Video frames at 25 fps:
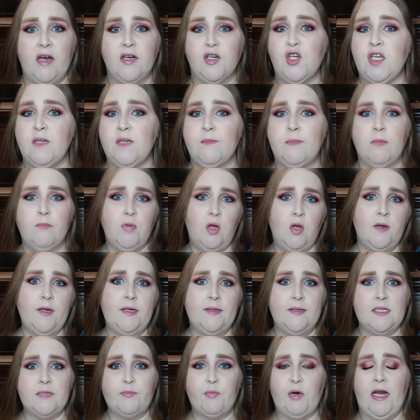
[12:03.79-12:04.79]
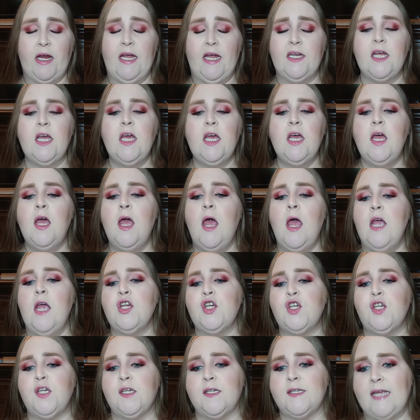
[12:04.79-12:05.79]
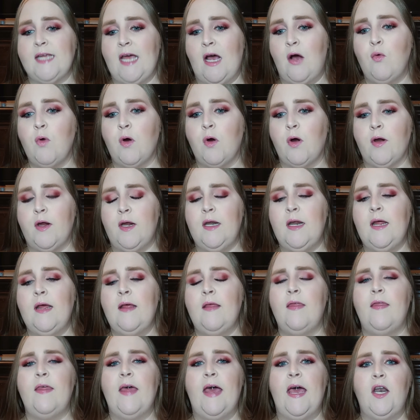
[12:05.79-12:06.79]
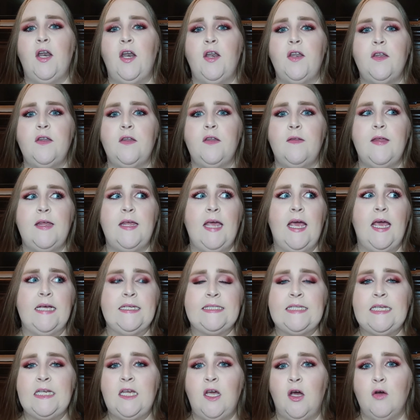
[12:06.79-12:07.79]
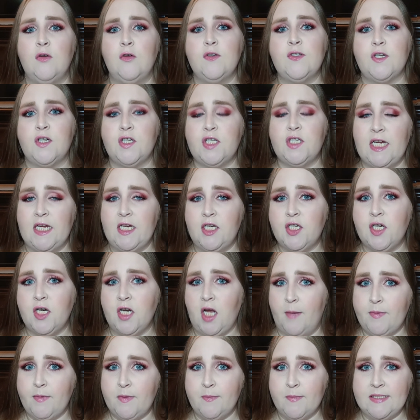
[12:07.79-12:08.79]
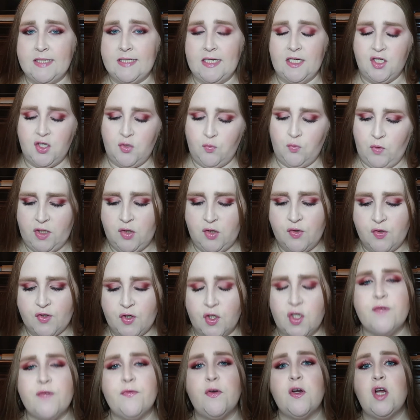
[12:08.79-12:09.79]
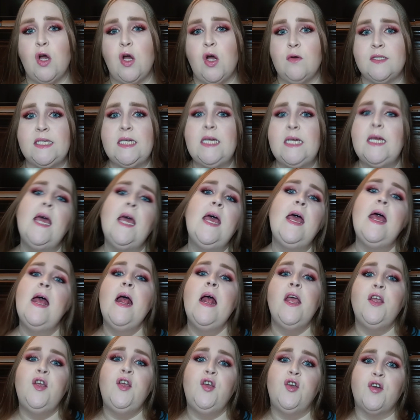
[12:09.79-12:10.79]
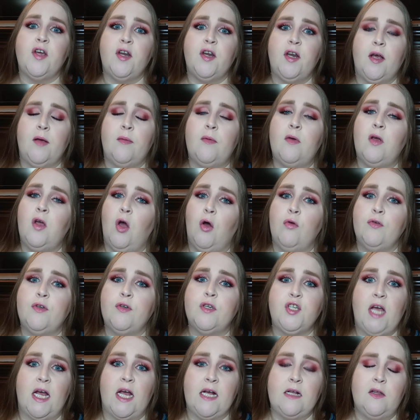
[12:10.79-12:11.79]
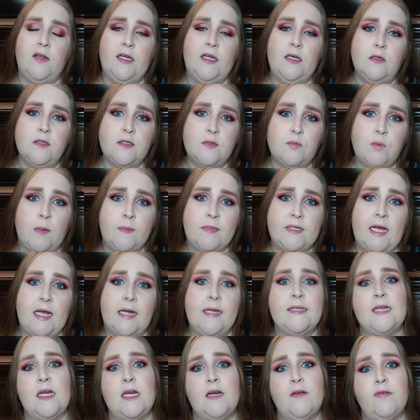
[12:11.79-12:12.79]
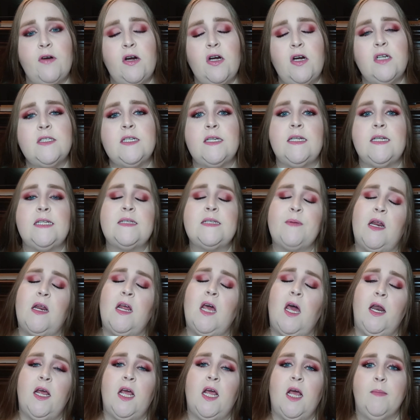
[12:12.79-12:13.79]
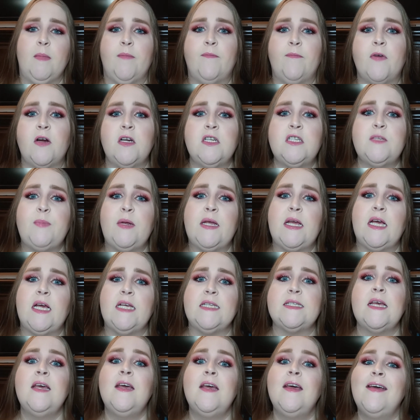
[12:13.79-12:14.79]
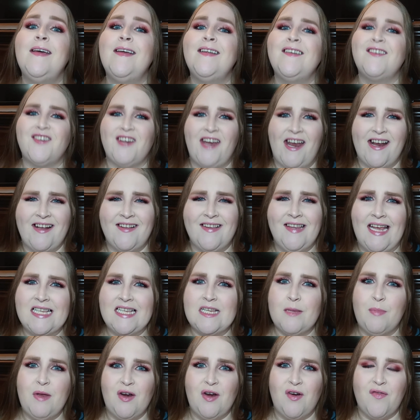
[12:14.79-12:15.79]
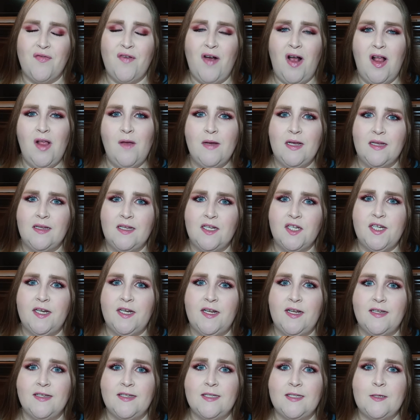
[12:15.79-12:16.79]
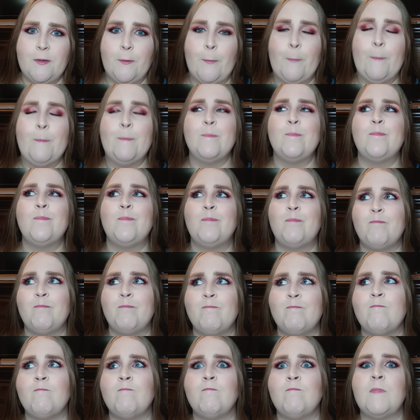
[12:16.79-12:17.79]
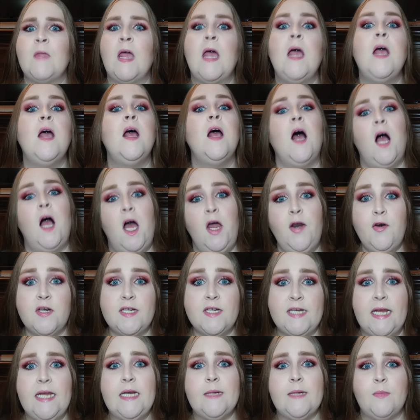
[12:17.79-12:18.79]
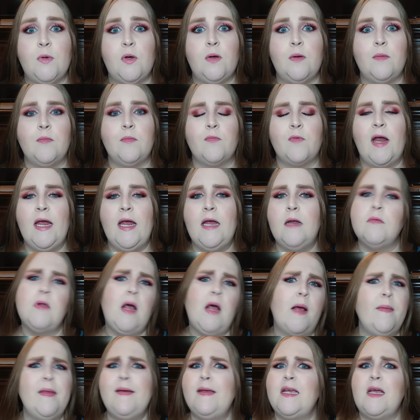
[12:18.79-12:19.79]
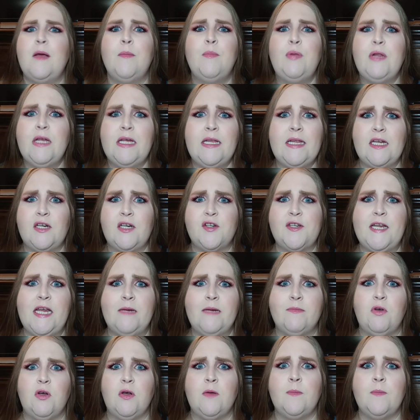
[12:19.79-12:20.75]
She's been building this brand. She's now worried that the SEO, search engine optimization, when you search for Koze, you're going to go to Jaclyn Hill's website instead of hers, and it's going to come up first because Jaclyn has a bigger following than she does. Understandable, right? Like, completely understandable.